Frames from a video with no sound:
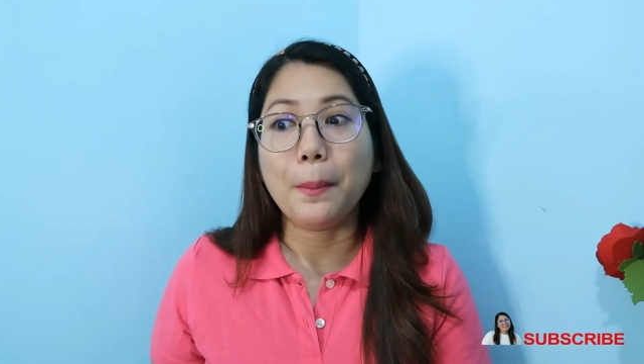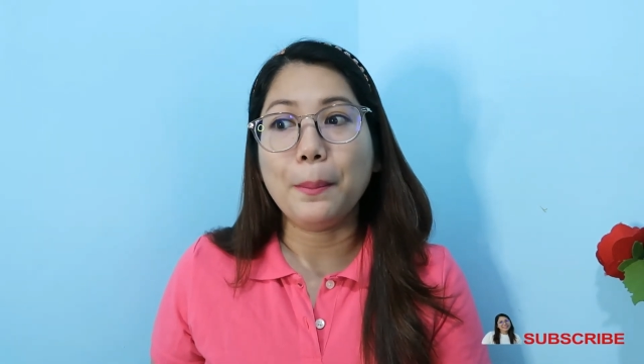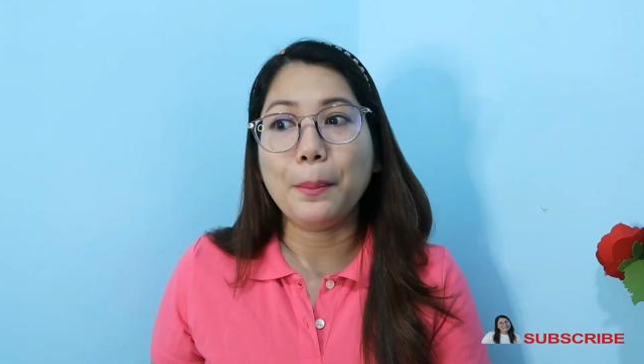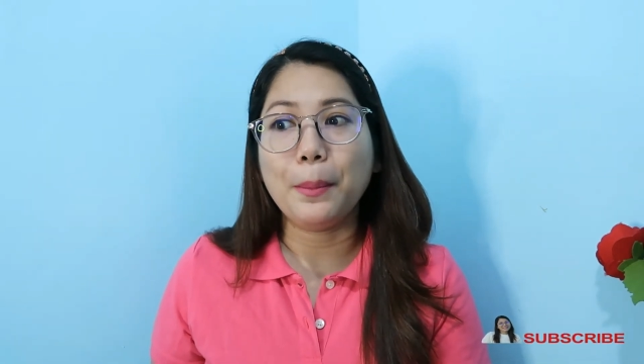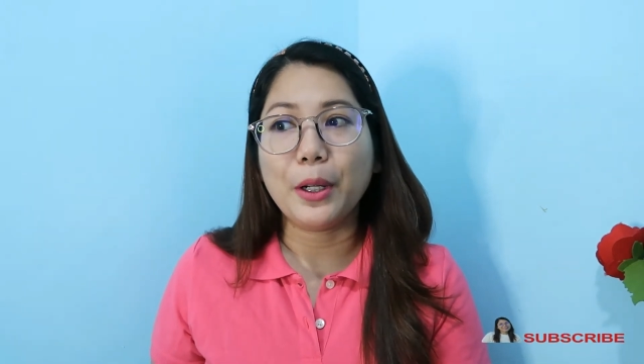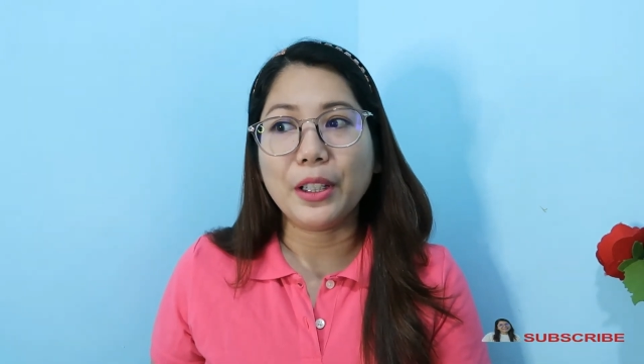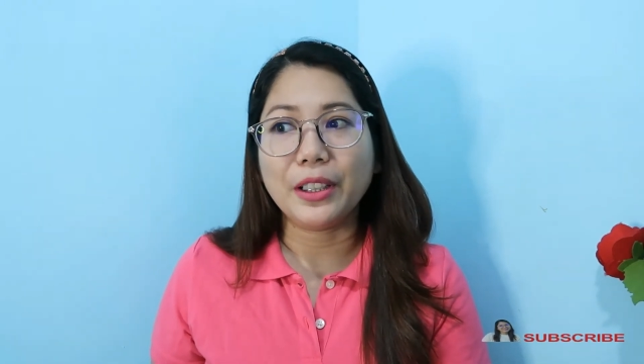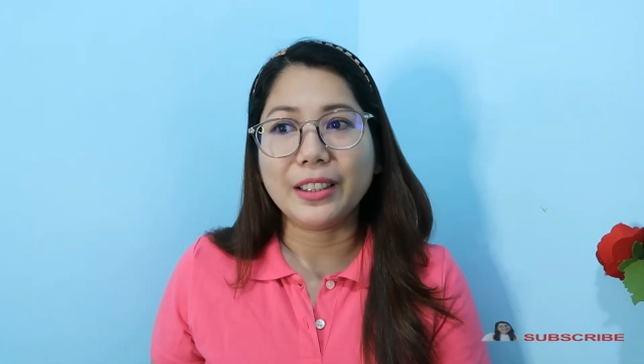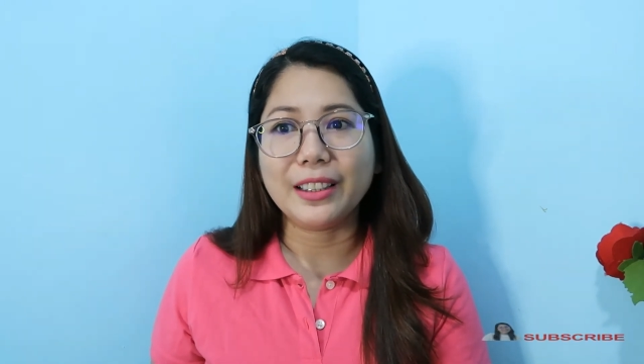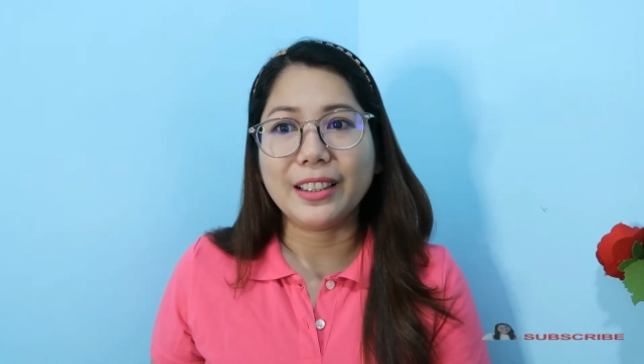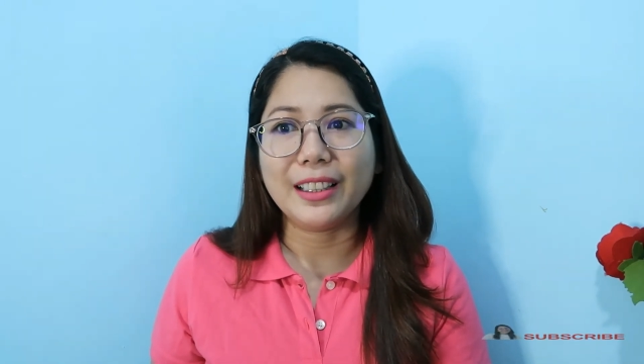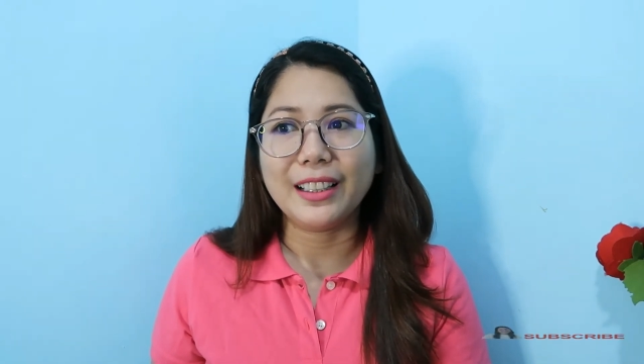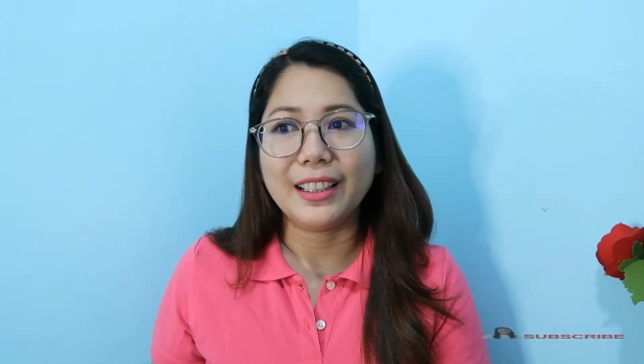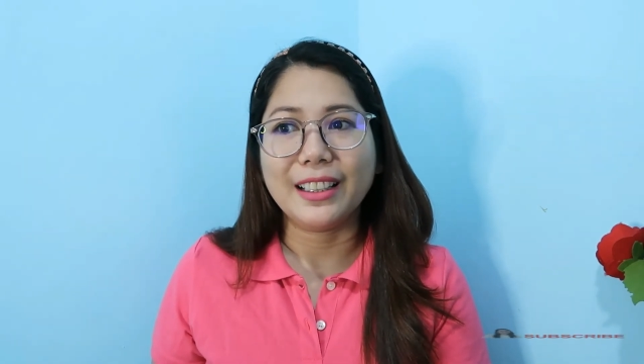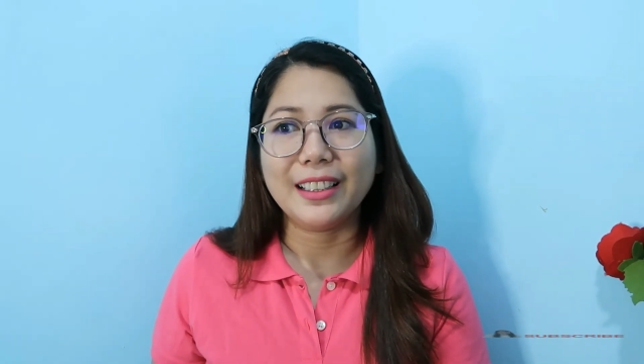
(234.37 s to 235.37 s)
but
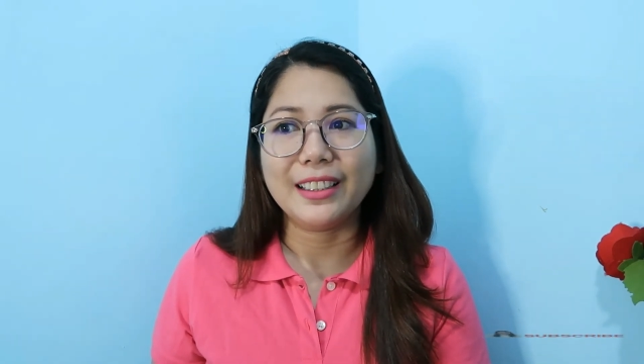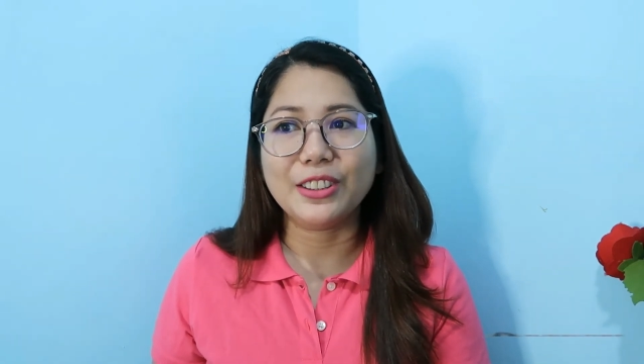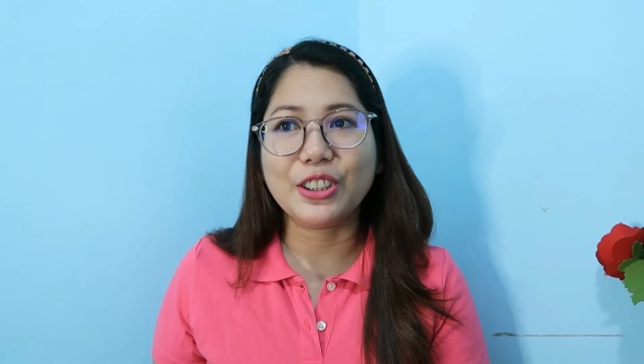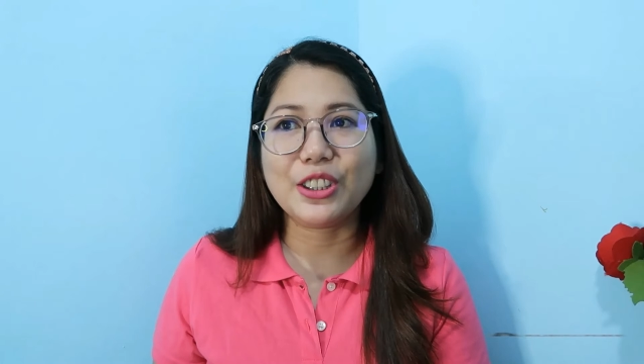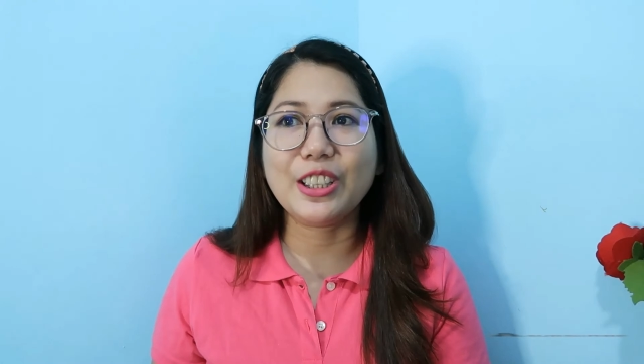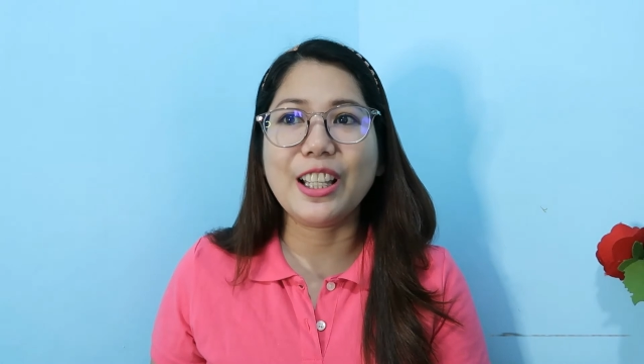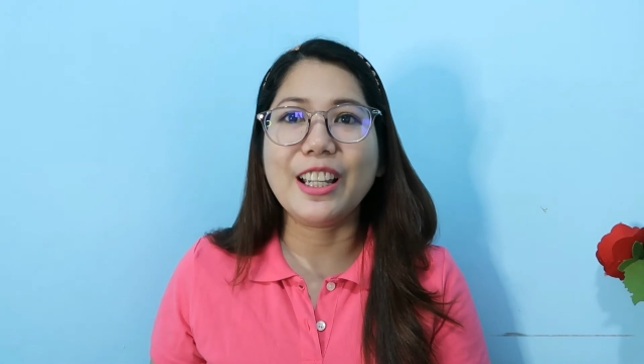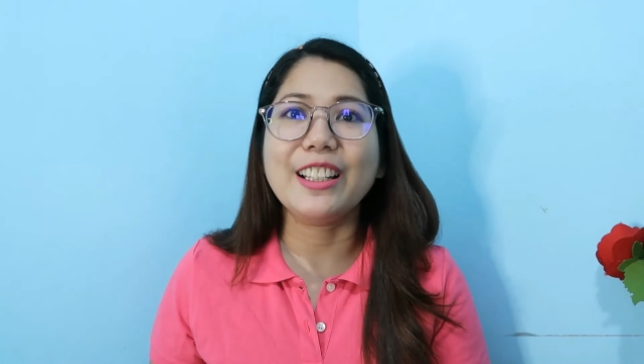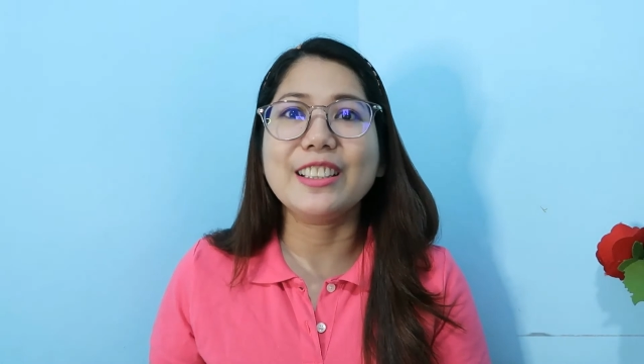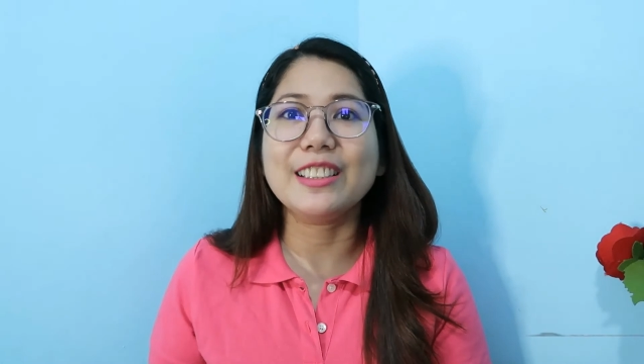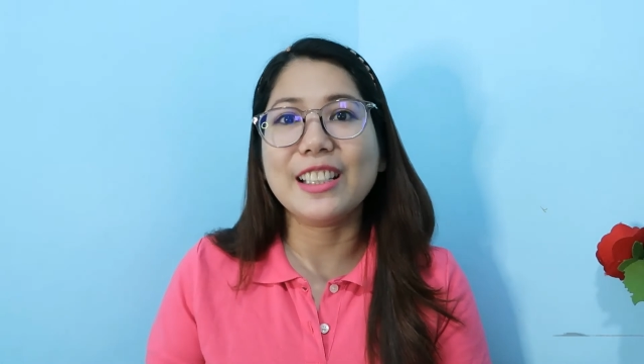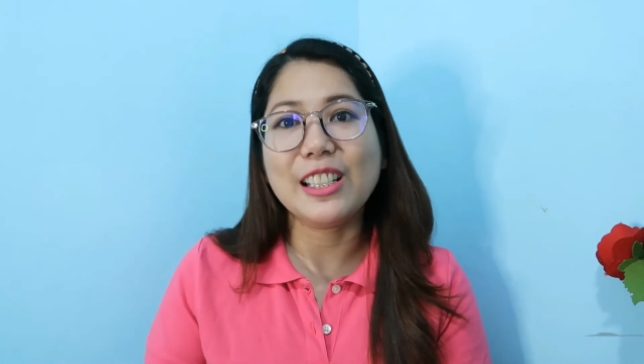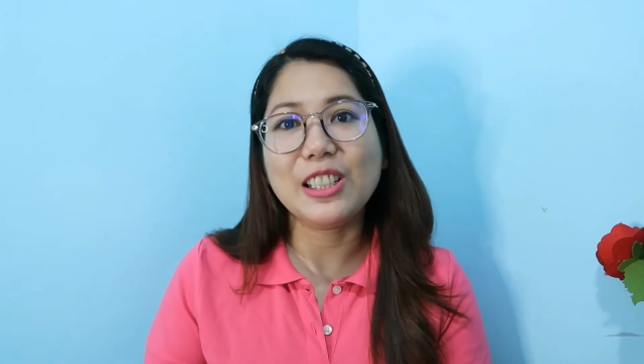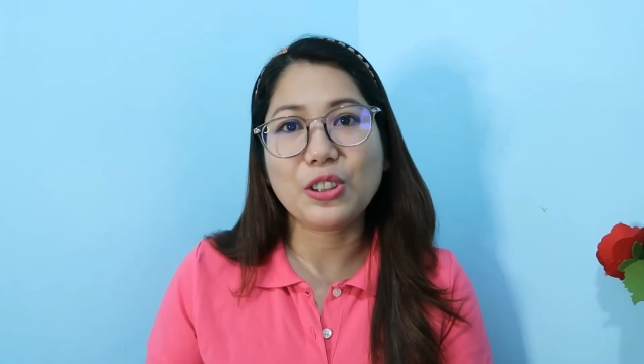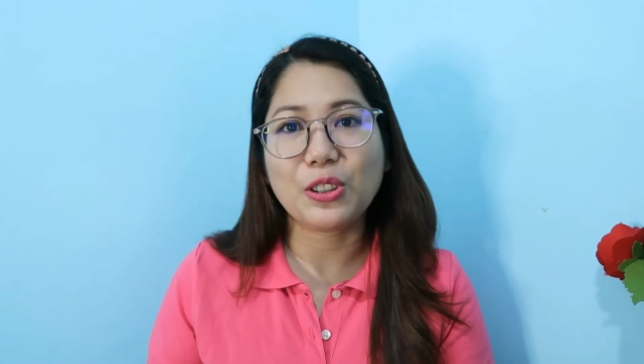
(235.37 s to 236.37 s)
just like a
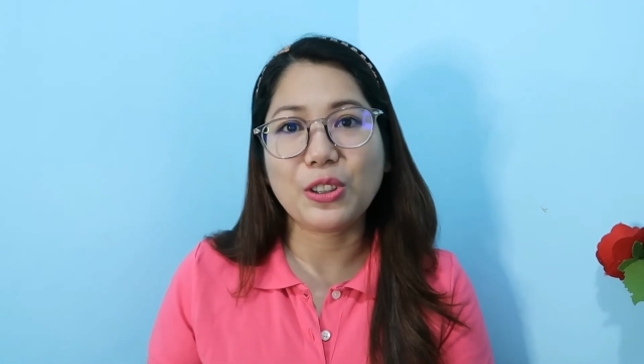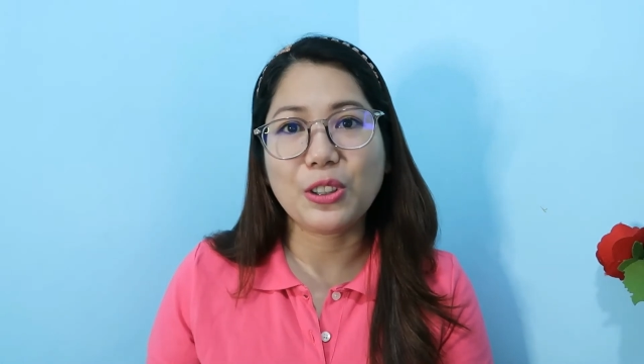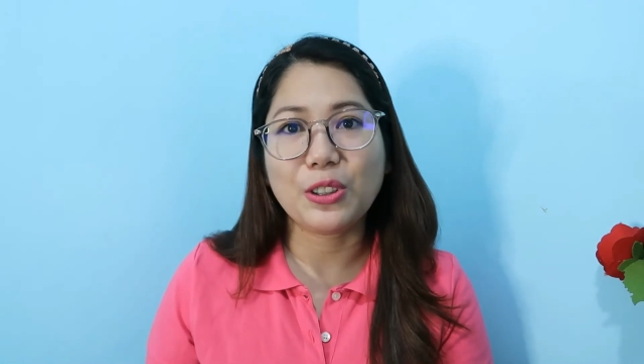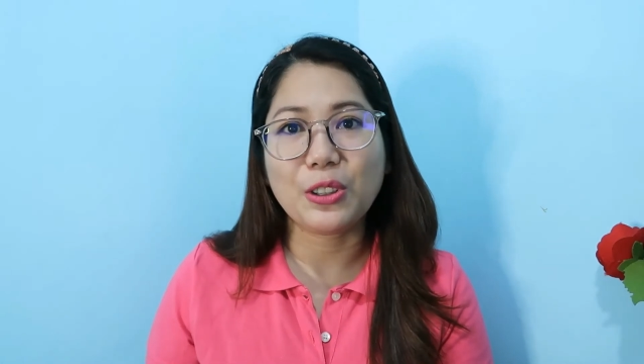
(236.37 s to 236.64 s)
teacher,